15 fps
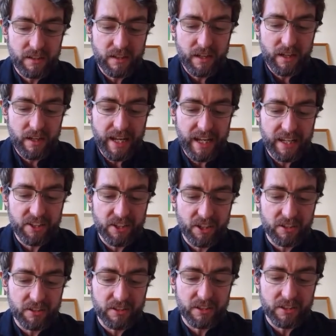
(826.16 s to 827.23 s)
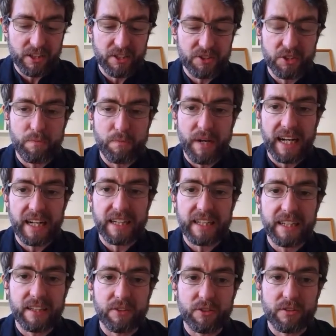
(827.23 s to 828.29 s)
Head hung as you
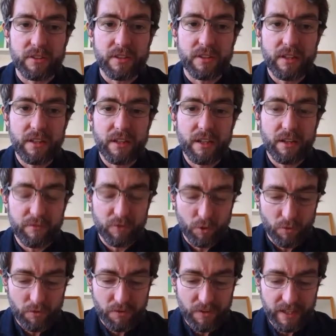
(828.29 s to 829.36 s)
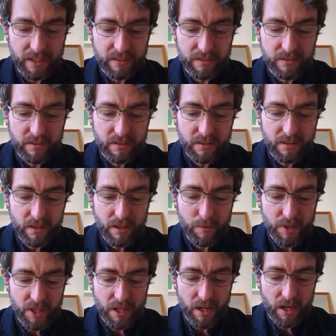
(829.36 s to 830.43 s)
backheel, of all things, a
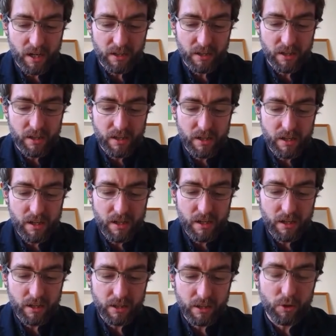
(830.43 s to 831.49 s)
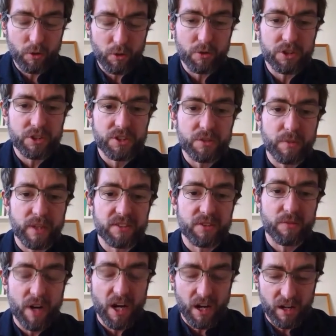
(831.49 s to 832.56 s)
banana launched by some
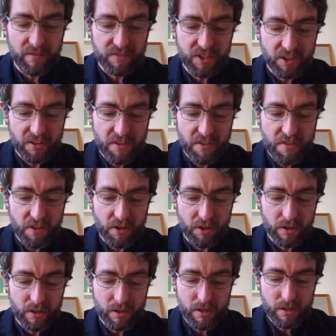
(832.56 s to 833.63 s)
half-cut thug.